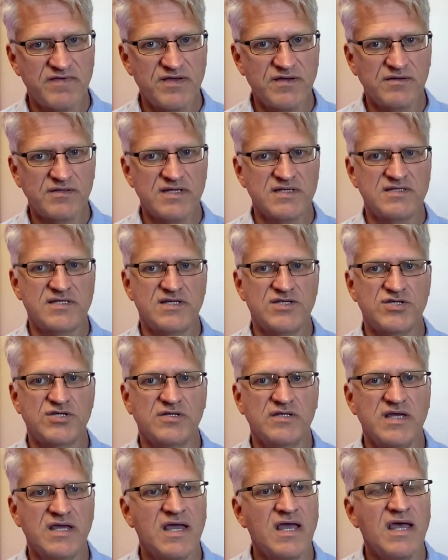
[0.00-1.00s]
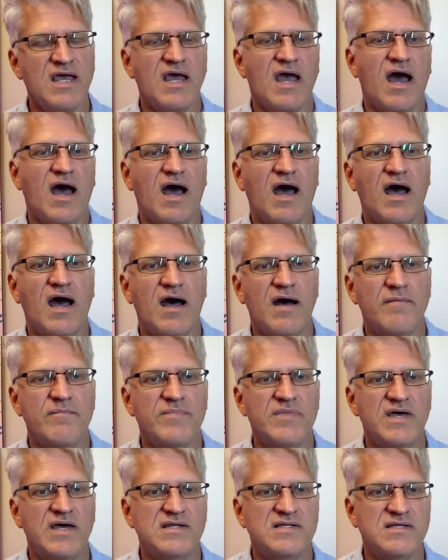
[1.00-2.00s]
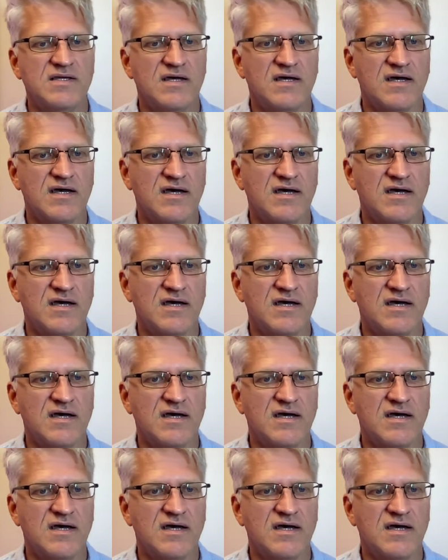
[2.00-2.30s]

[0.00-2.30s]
field, essentially, that